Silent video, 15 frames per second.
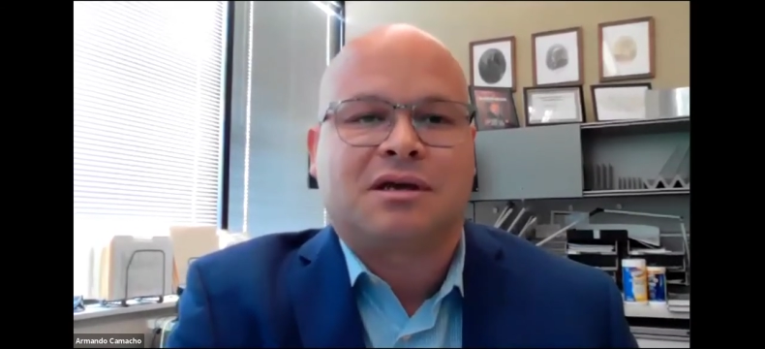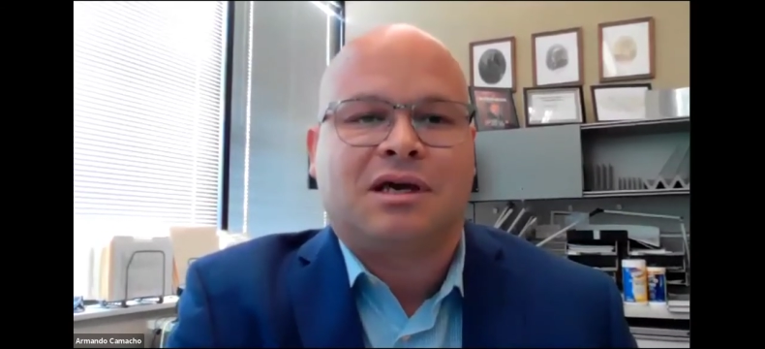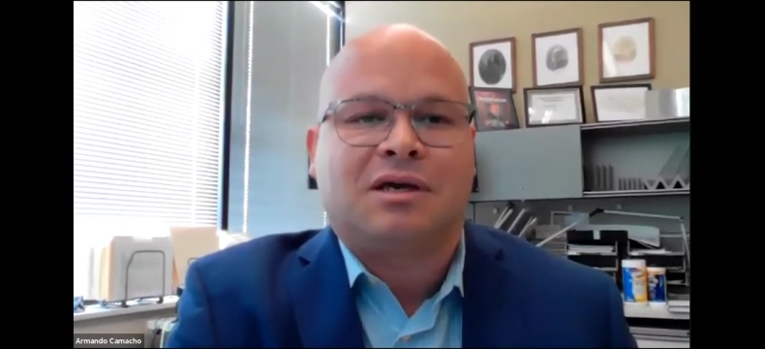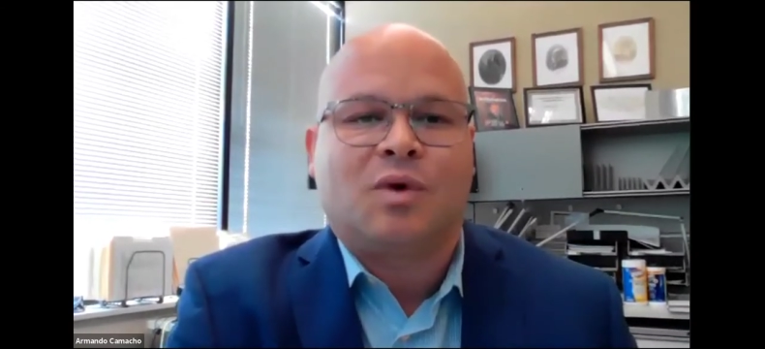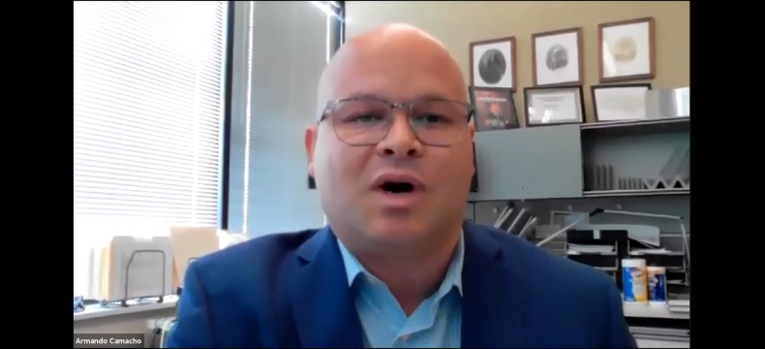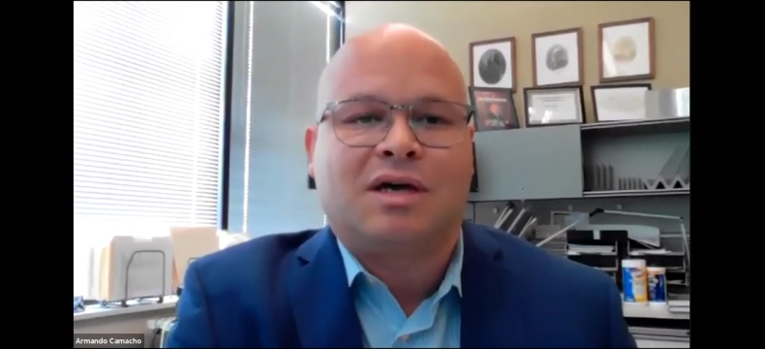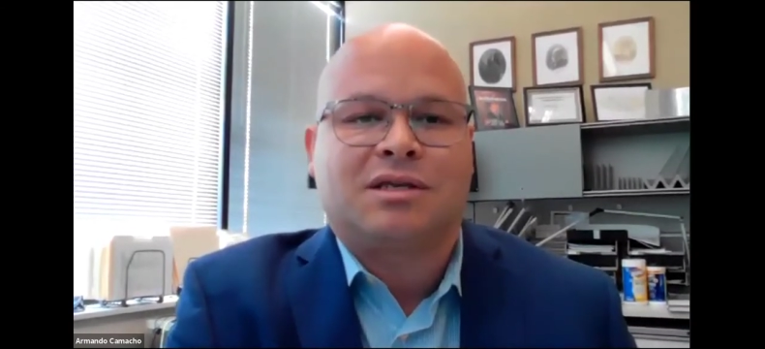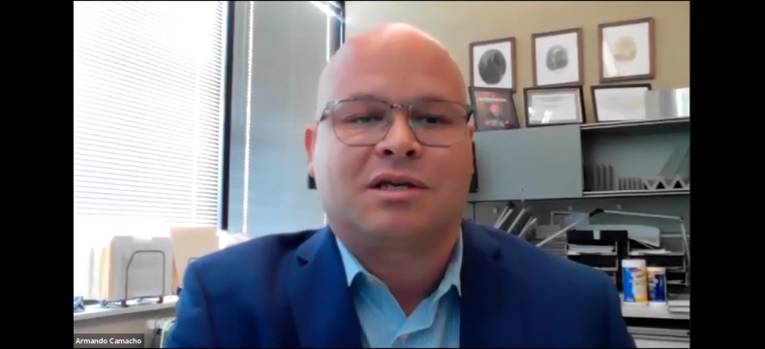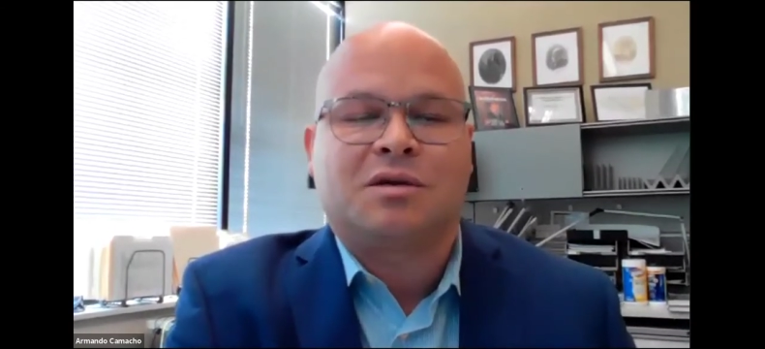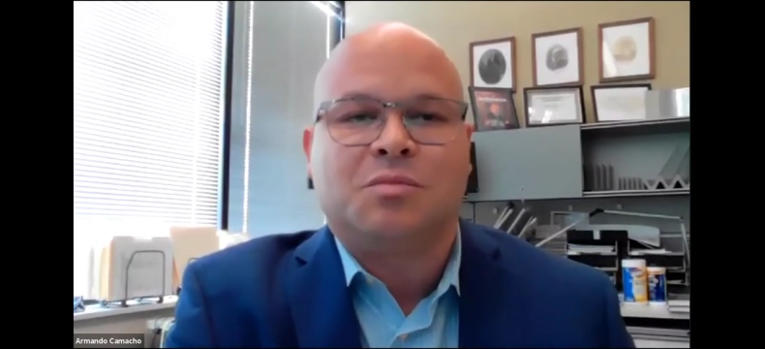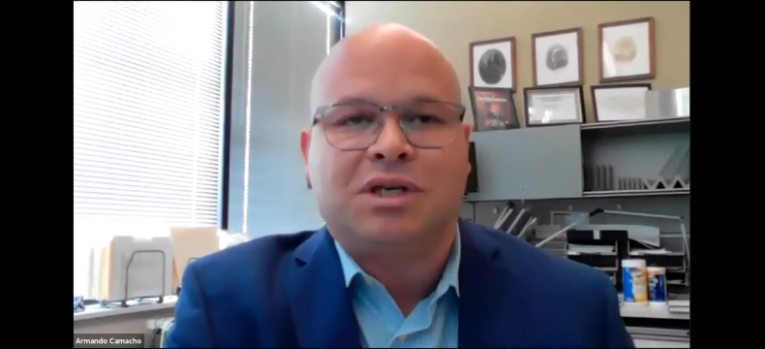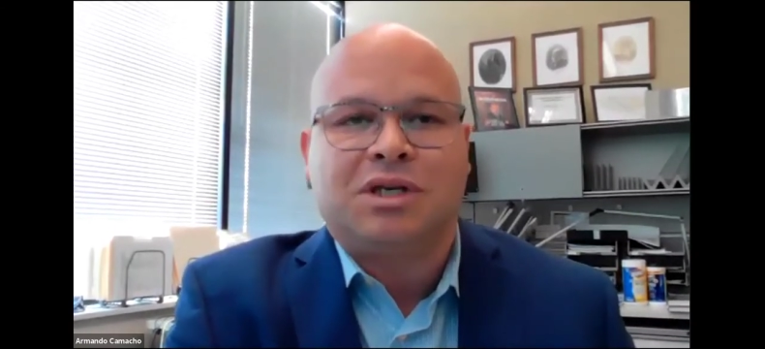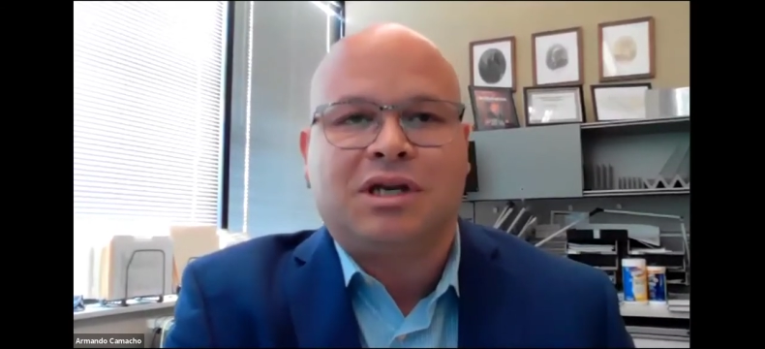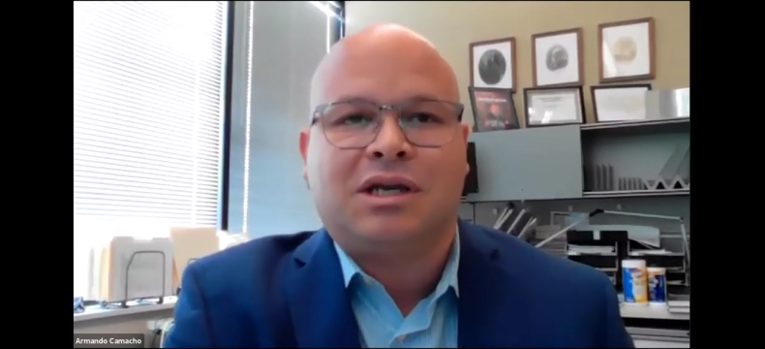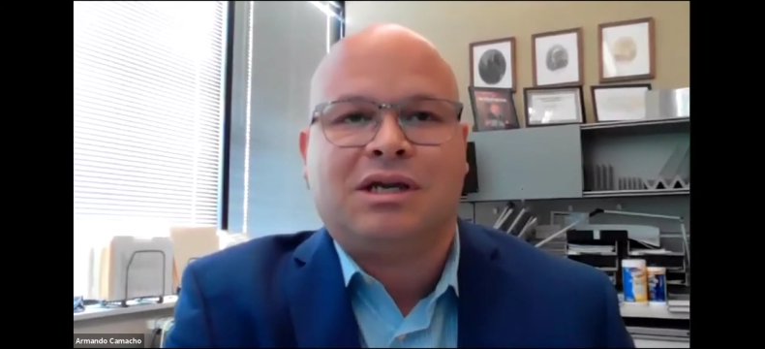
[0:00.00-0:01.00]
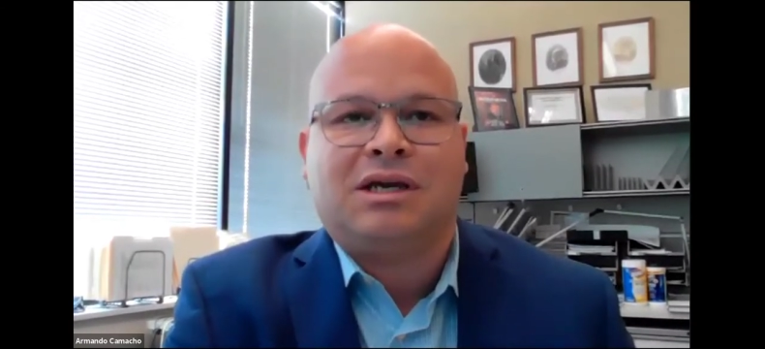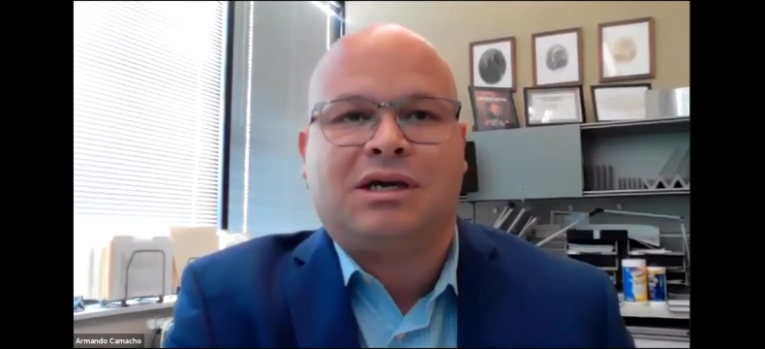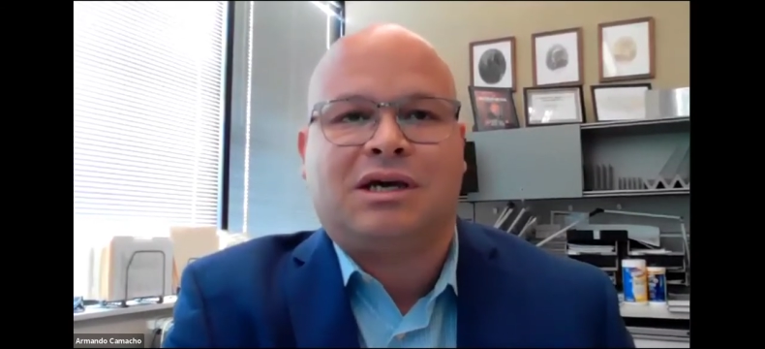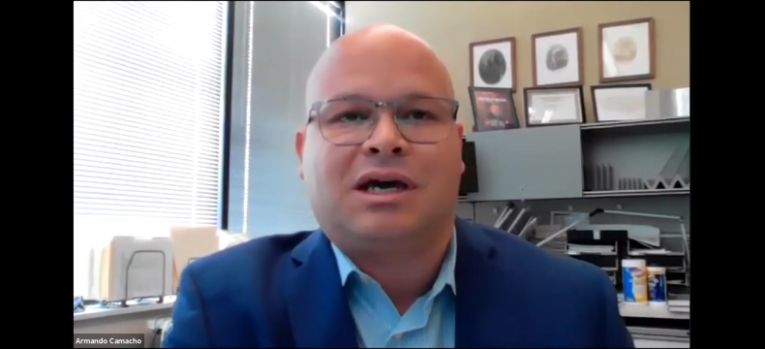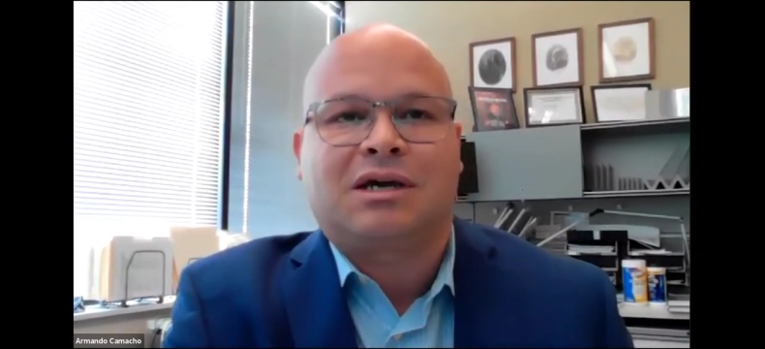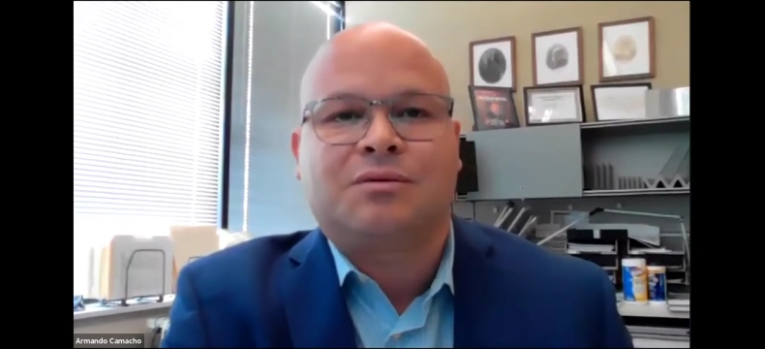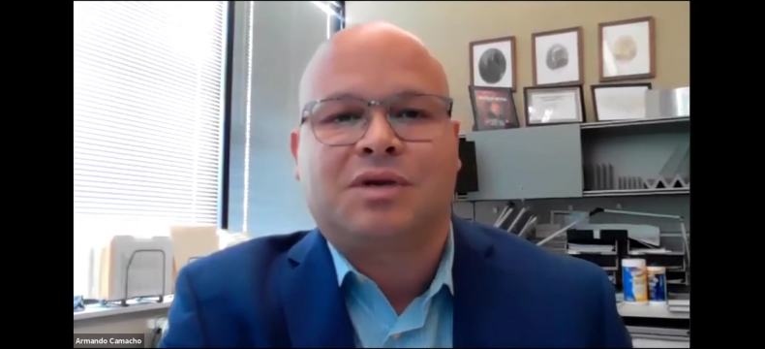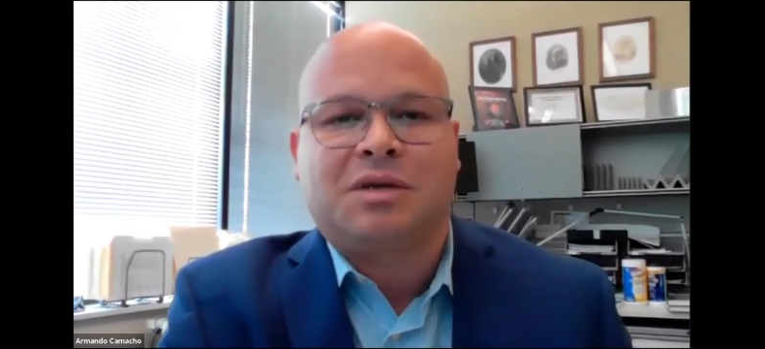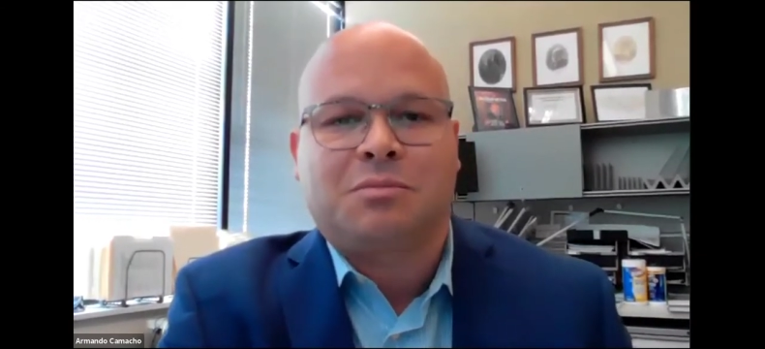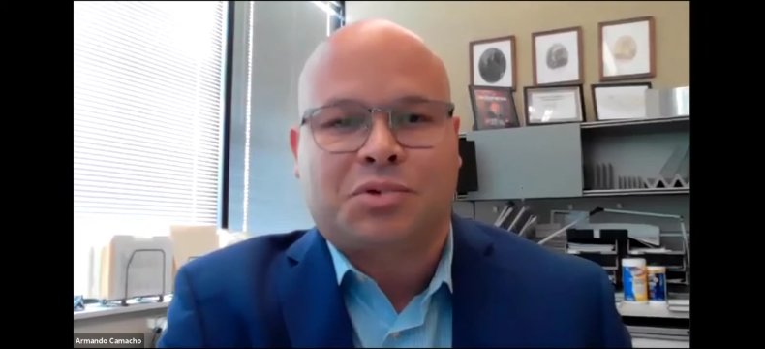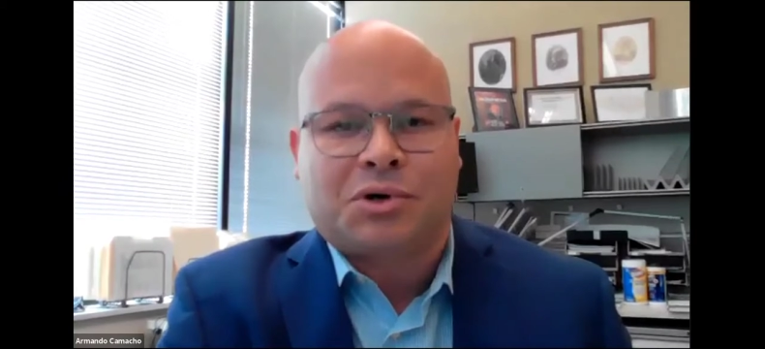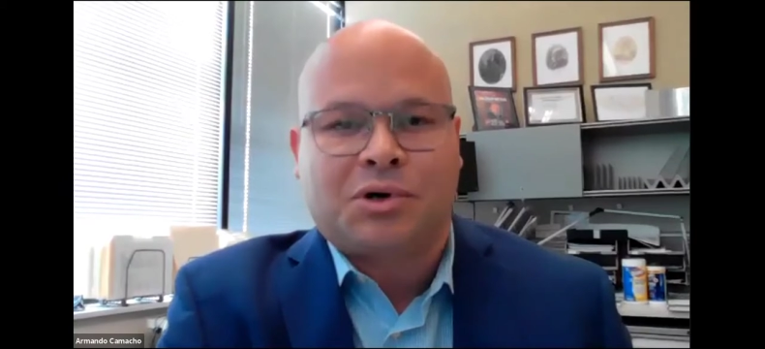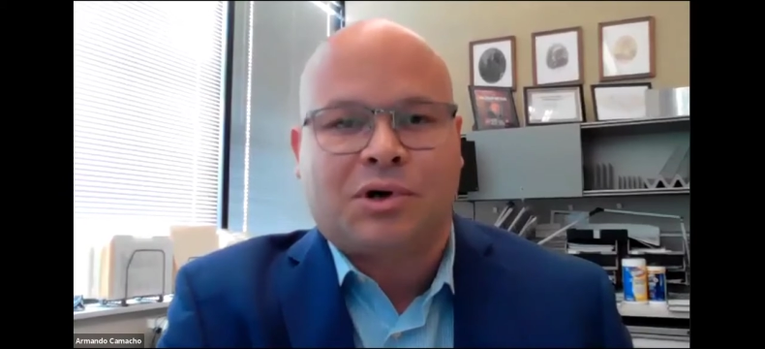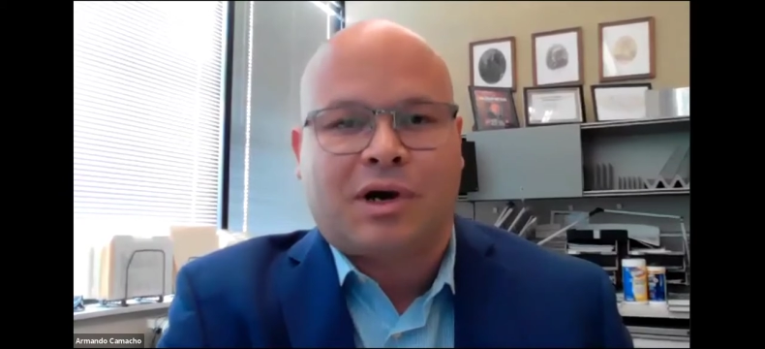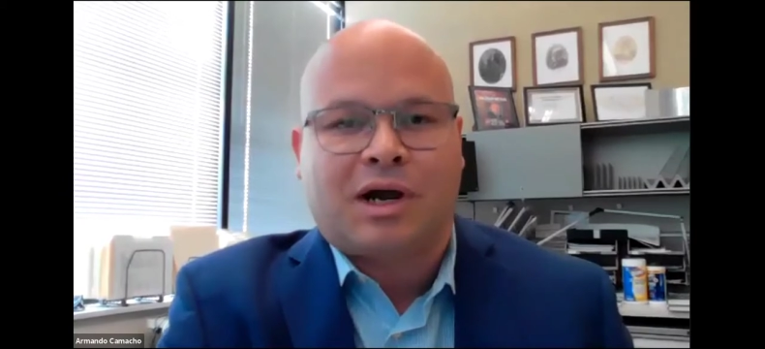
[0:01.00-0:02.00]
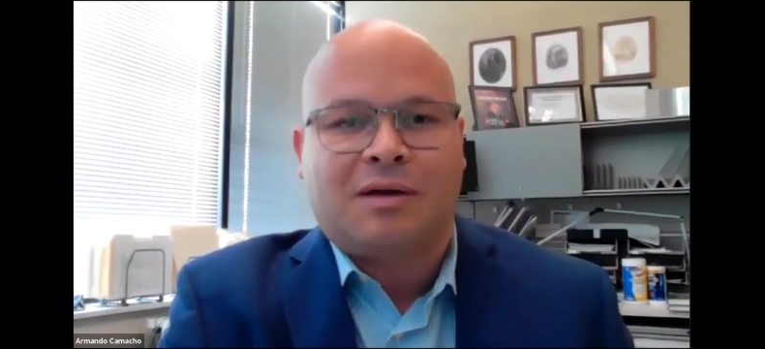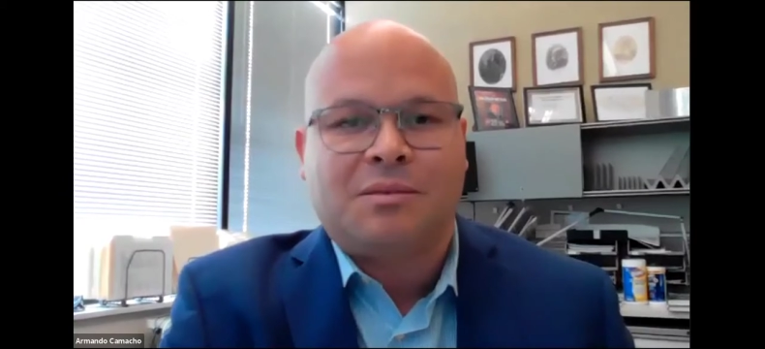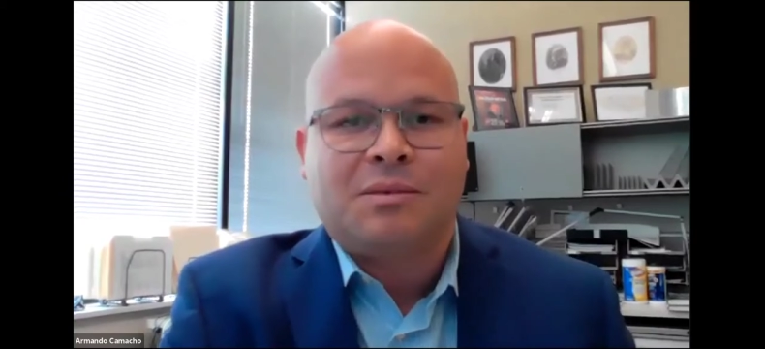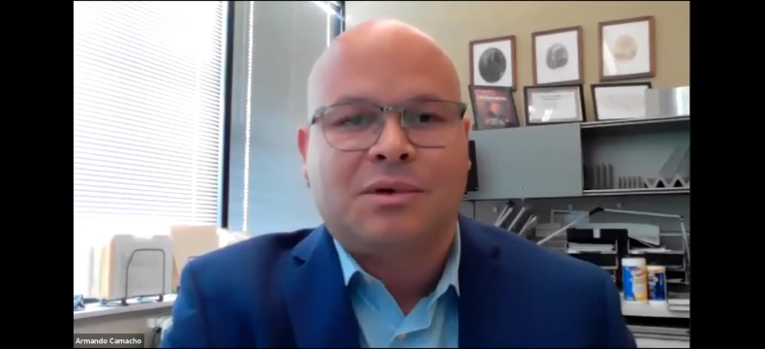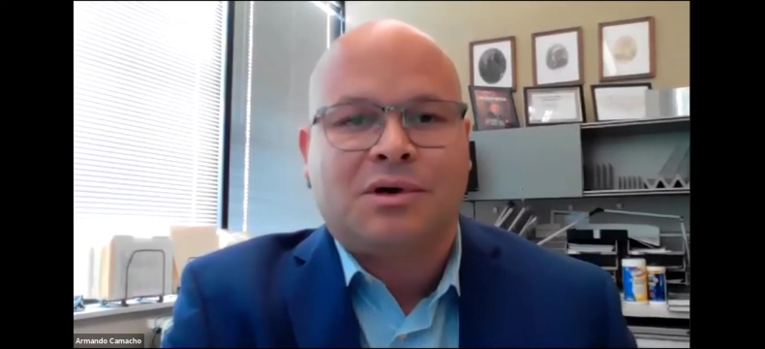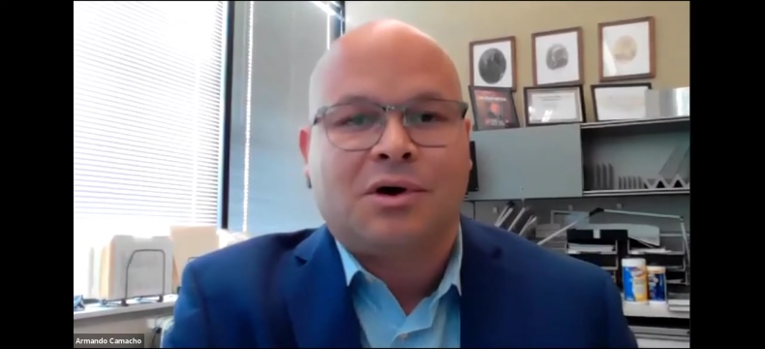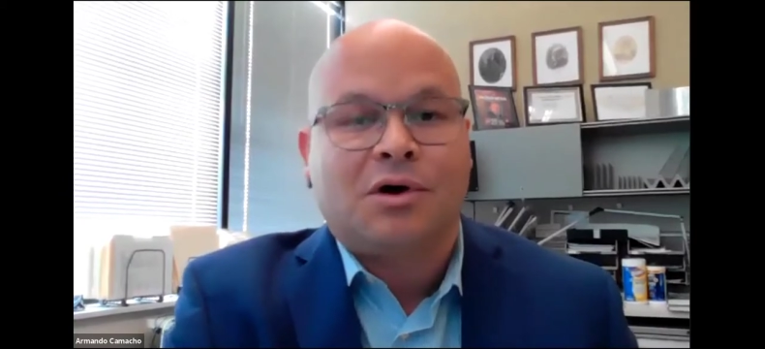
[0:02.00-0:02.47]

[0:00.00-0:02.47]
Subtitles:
and why the Community Equity Program,